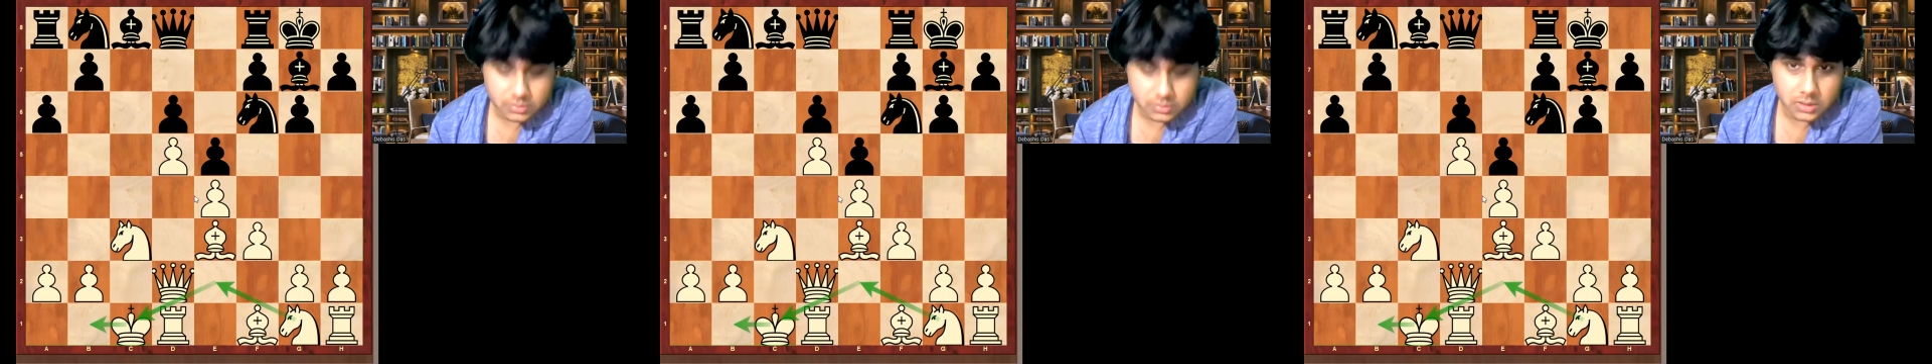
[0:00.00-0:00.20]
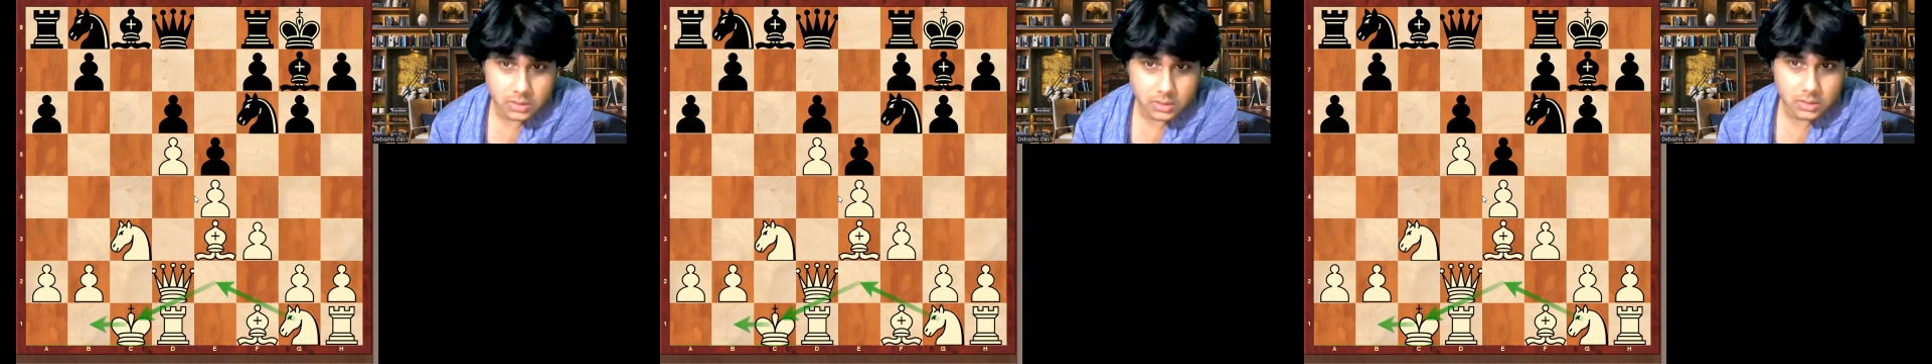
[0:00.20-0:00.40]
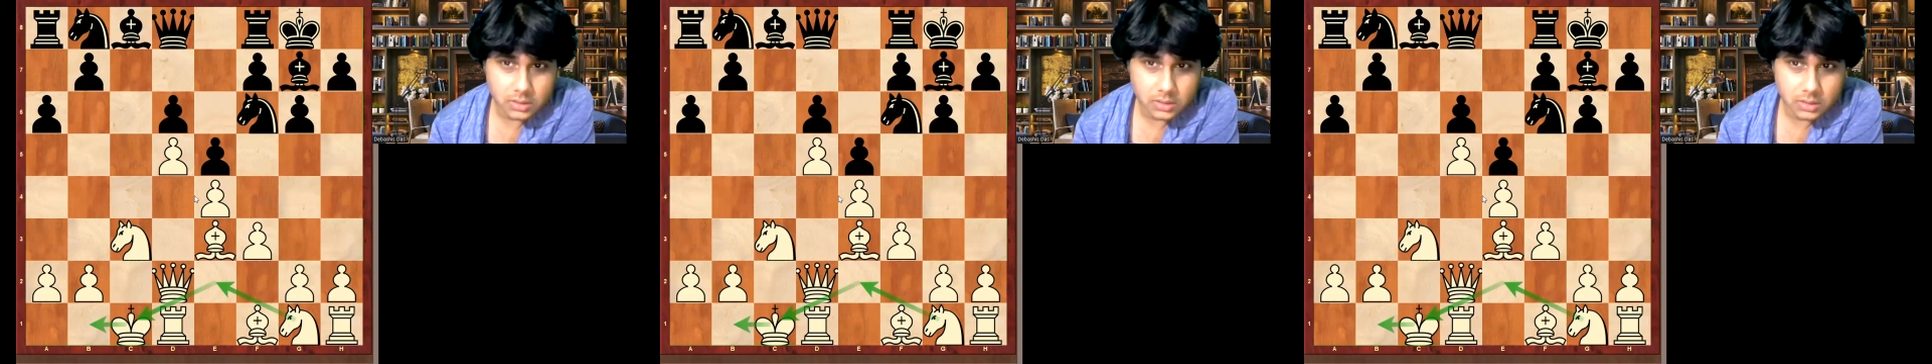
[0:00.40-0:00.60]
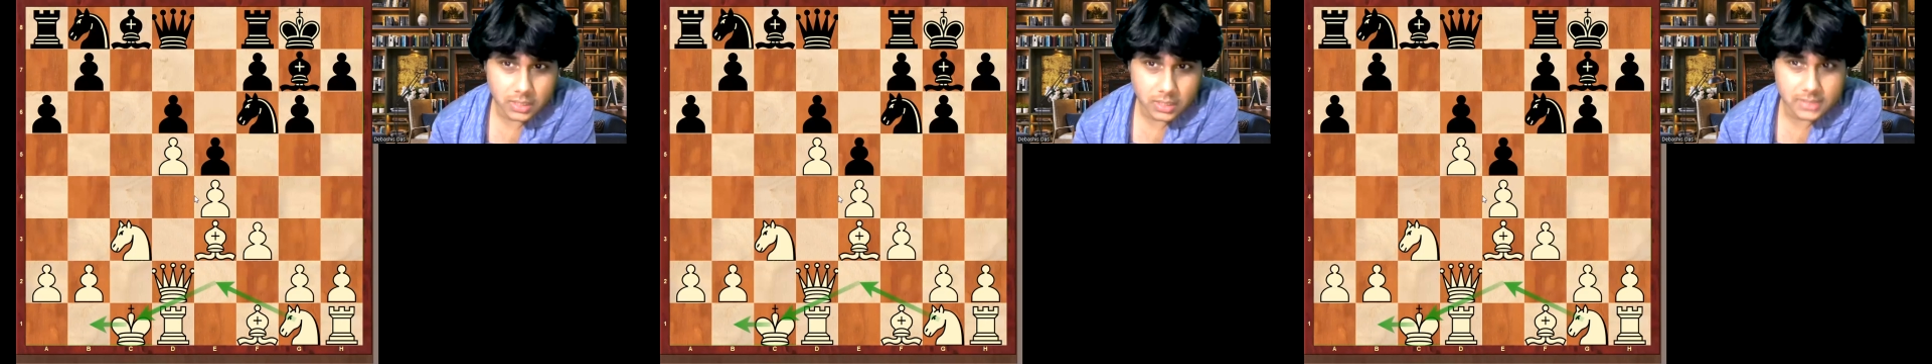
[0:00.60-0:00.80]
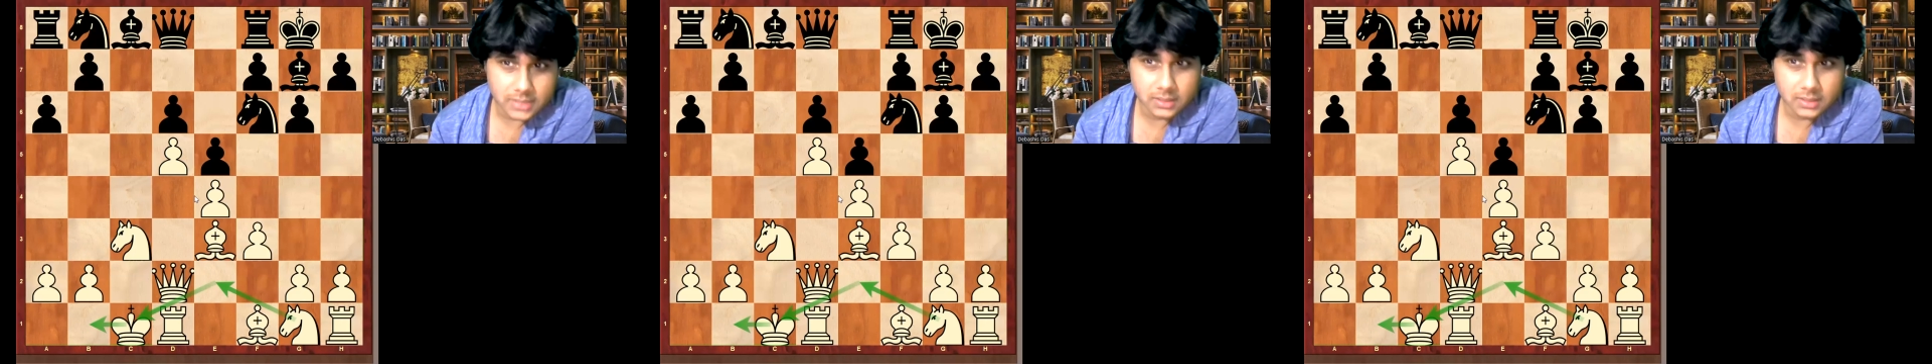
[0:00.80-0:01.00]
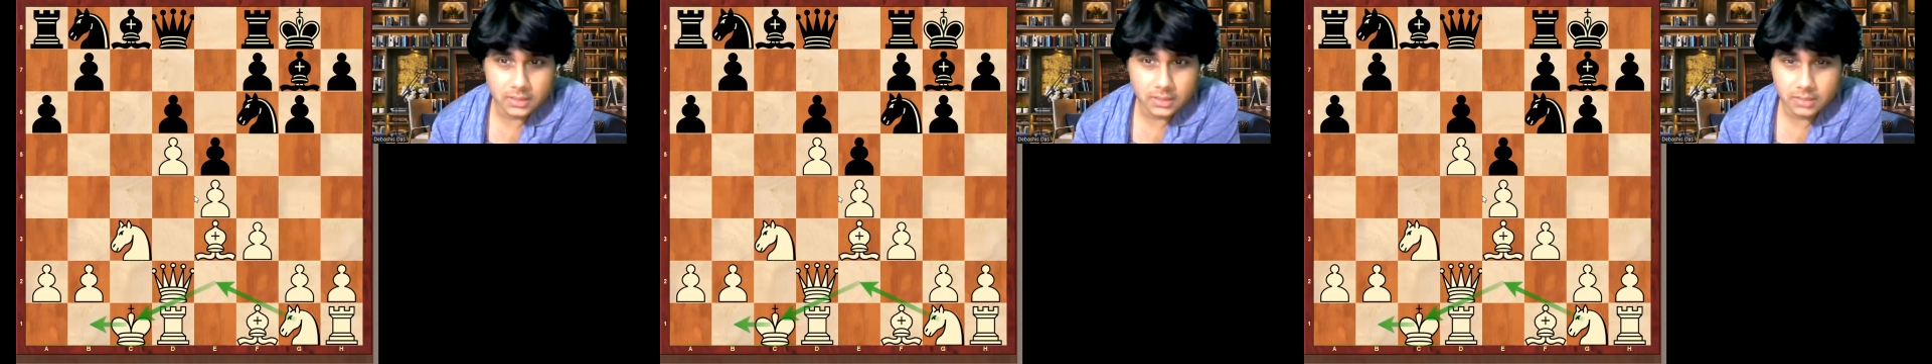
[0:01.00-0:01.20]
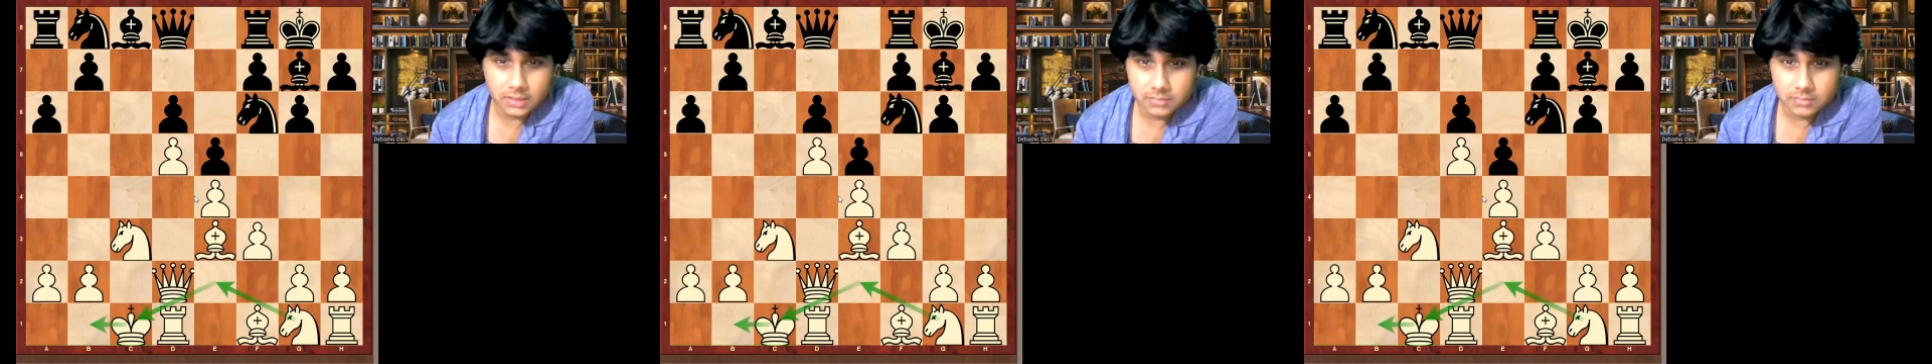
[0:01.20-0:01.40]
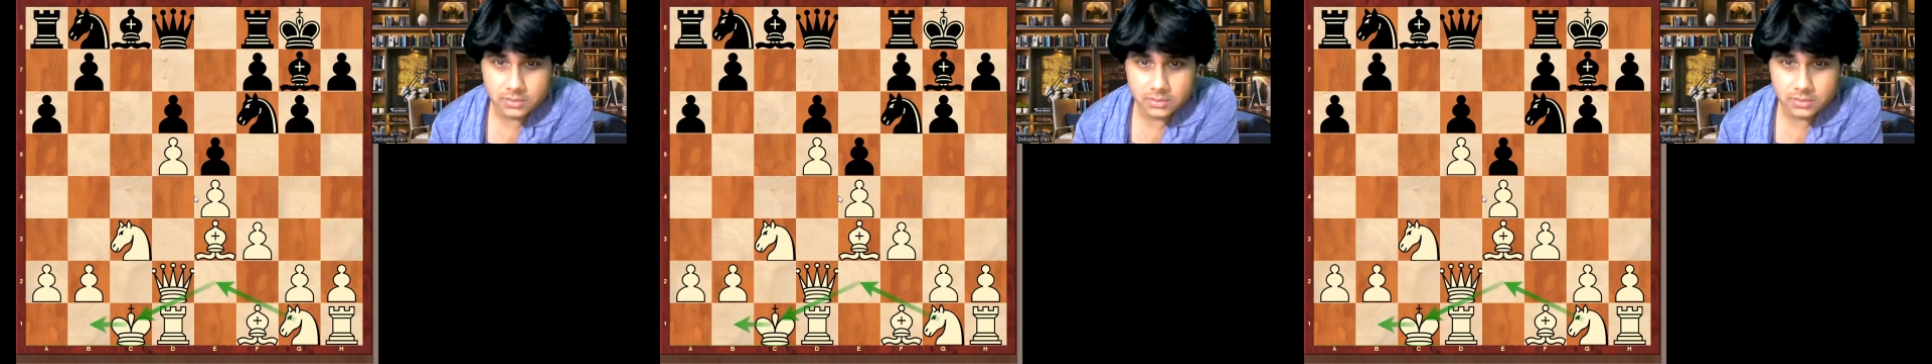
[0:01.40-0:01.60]
see classical
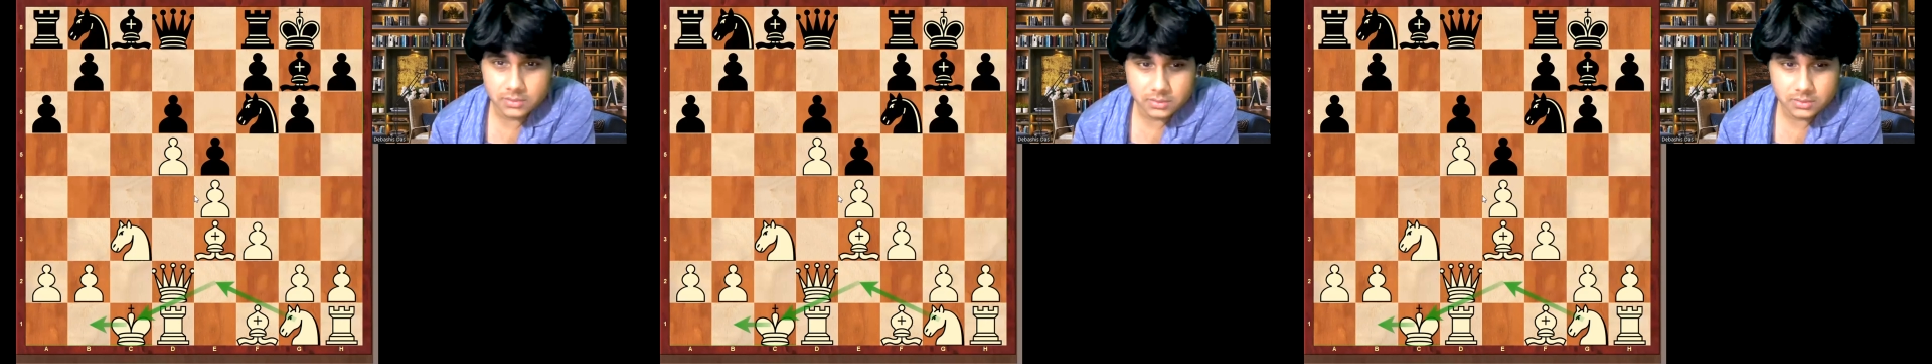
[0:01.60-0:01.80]
games,